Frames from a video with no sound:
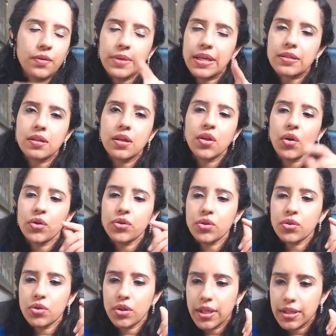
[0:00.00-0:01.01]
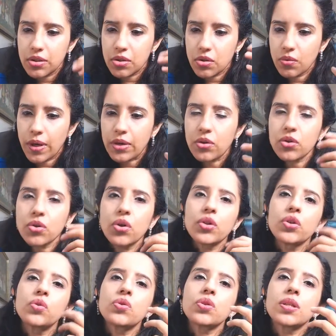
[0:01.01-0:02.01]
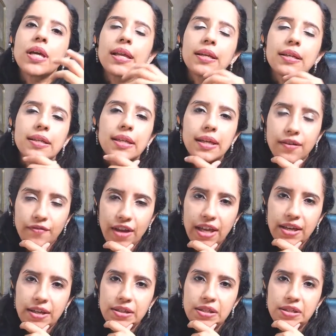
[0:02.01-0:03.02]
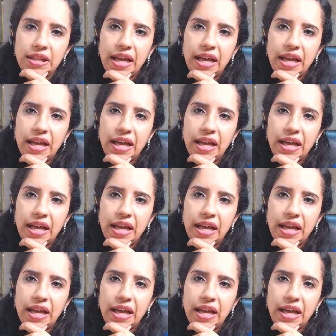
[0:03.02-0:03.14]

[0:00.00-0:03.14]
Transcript: from yesterday also today. So why don't you all use that and take advantage?